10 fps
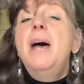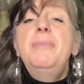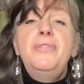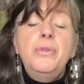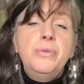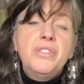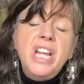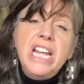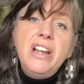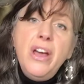and before it was
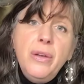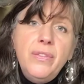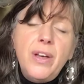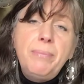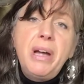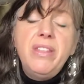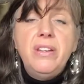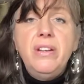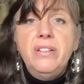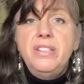taken over by the
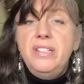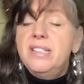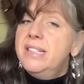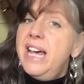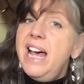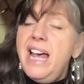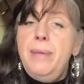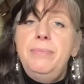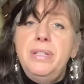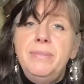Nazis as their
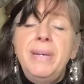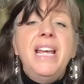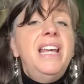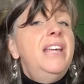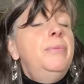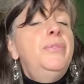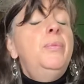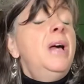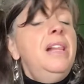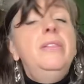emblem, it was
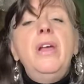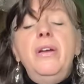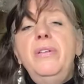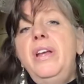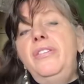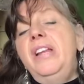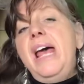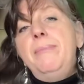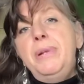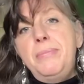well known as an
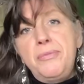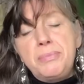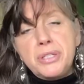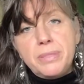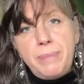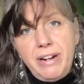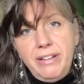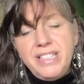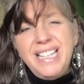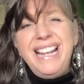emblem of
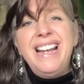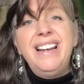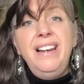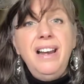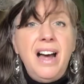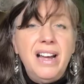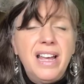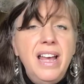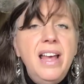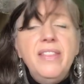prosperity and luck.
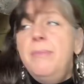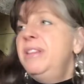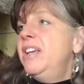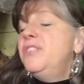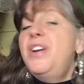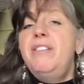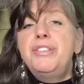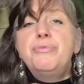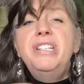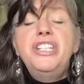I mean, there's
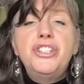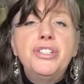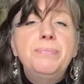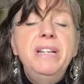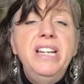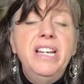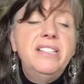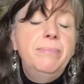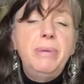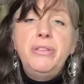various religious
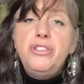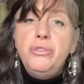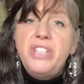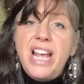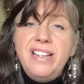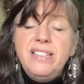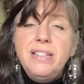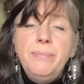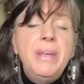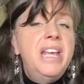meanings in both
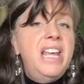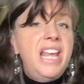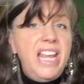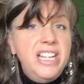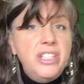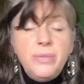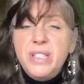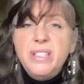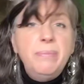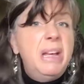Judaism,
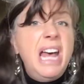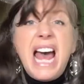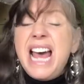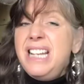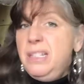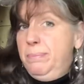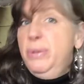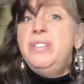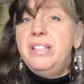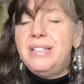Hinduism and
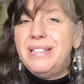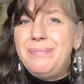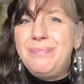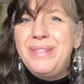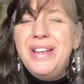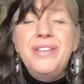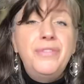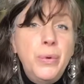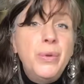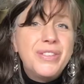Buddhism
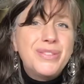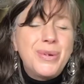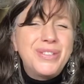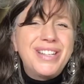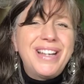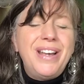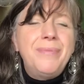for the swastika,